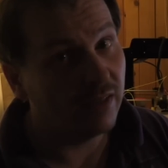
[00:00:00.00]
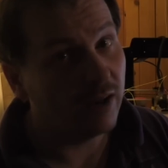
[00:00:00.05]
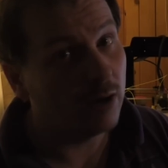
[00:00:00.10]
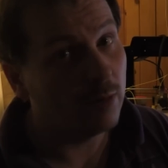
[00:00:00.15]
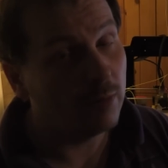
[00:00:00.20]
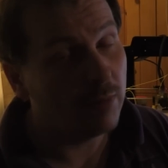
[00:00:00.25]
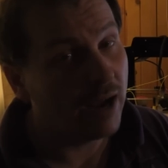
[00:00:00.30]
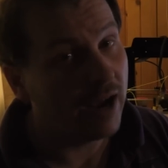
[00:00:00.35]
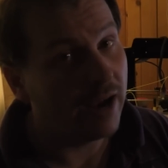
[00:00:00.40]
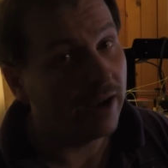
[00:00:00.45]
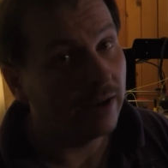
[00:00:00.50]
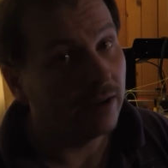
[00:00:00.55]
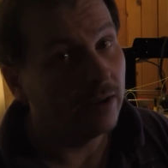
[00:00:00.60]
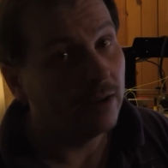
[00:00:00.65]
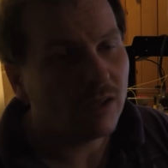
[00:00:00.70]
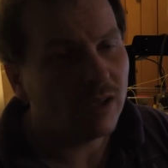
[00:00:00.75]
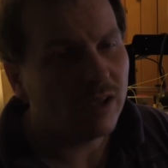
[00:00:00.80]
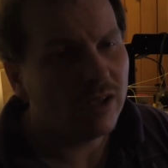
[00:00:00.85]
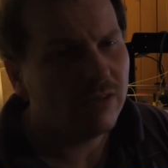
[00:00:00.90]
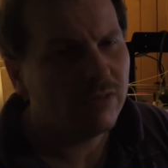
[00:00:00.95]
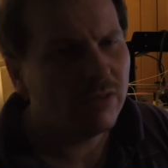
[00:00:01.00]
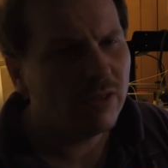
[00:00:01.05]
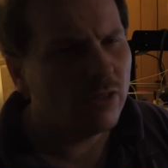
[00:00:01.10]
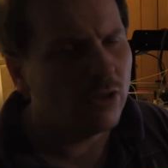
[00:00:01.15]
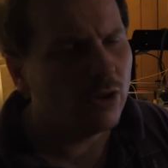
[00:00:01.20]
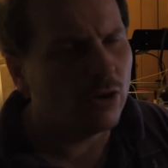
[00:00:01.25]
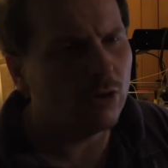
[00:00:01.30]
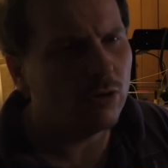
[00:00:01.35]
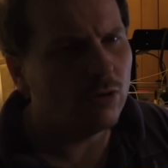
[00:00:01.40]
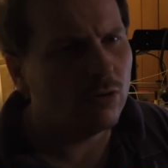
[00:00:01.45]
they are bad even
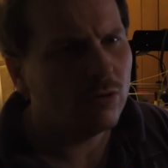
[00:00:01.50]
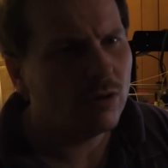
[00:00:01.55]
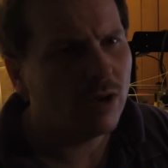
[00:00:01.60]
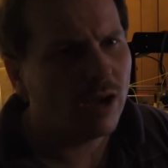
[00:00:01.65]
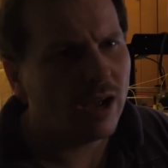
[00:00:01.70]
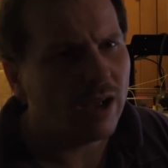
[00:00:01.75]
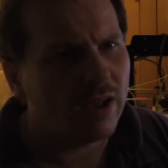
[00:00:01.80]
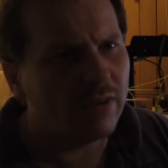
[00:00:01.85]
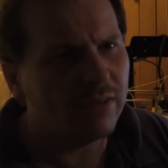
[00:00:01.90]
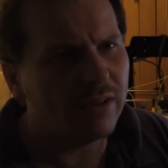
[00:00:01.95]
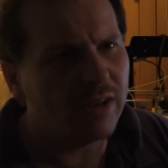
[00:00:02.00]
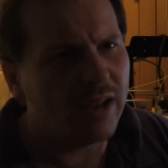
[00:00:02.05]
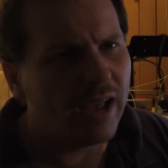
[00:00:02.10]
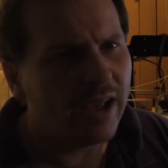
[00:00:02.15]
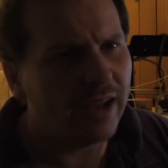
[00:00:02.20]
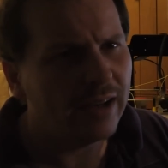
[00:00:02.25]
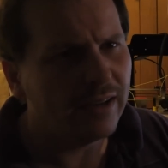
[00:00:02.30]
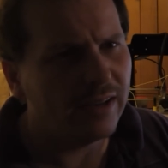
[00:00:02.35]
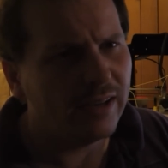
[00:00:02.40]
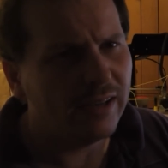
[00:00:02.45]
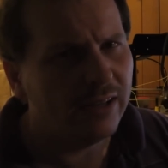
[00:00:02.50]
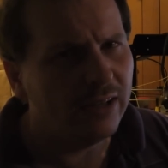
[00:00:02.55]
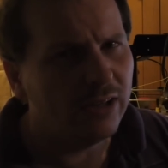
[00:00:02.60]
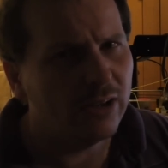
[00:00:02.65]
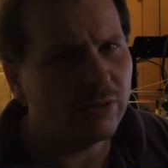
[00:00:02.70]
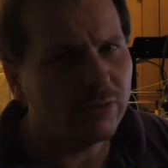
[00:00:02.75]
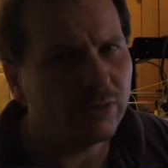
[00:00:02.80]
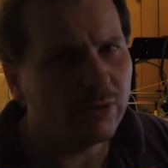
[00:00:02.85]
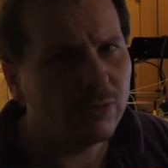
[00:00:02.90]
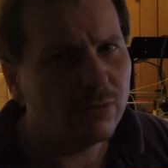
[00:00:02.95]
though I haven't had any
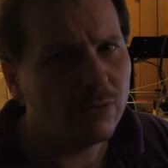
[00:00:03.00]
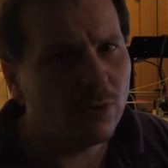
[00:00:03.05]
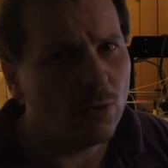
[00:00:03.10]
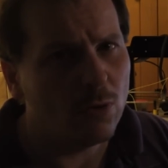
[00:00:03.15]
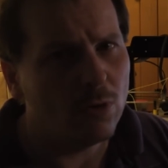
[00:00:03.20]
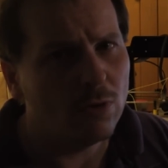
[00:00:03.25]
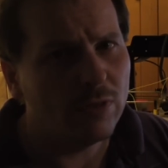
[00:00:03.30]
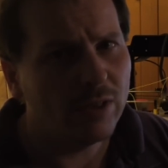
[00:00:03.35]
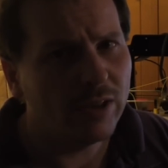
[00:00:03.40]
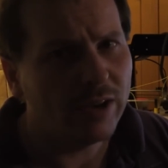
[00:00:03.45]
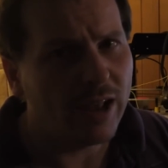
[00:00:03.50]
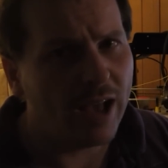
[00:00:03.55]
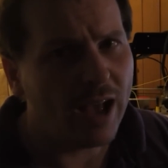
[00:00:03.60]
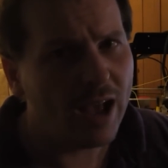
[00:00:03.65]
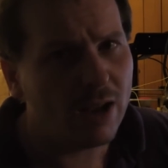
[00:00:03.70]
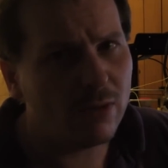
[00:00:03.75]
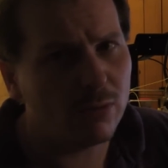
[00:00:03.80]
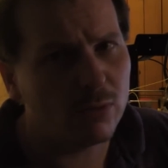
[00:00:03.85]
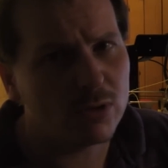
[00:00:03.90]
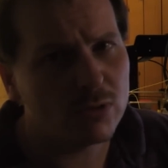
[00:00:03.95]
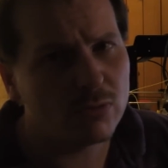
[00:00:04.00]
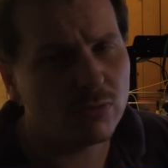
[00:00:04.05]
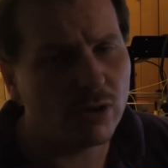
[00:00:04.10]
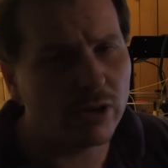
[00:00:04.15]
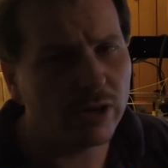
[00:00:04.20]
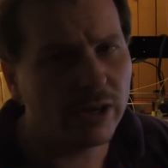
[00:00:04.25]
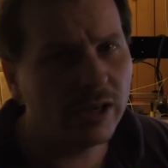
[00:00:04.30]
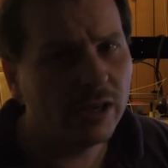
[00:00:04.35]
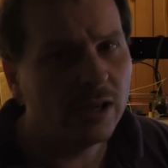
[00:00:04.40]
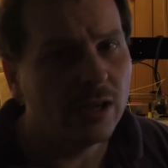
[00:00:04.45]
of the four that I was
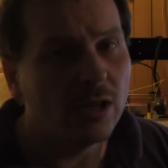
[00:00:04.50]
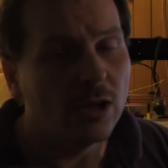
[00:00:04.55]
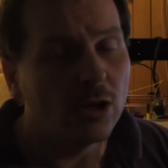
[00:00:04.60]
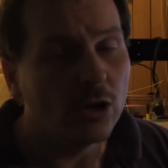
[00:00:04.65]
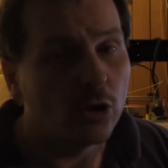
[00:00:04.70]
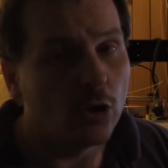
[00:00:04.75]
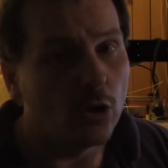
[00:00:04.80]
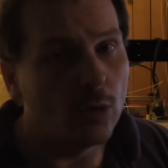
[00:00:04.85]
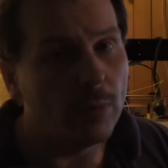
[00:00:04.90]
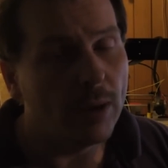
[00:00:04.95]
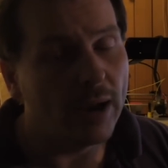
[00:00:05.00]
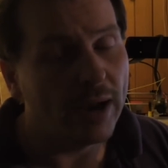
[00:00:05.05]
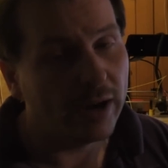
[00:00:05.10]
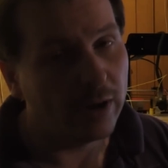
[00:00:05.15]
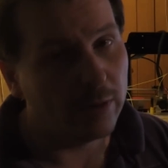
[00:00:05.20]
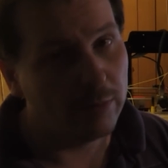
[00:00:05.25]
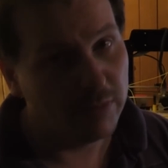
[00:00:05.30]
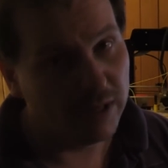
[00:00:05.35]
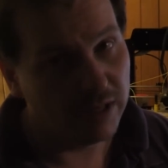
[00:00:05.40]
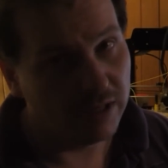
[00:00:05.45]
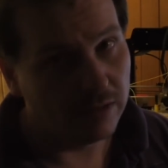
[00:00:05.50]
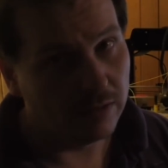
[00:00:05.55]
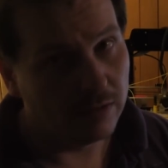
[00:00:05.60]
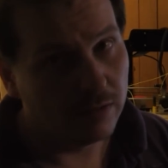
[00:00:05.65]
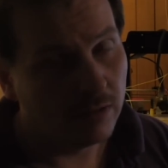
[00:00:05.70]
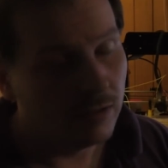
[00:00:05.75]
running go bad on me.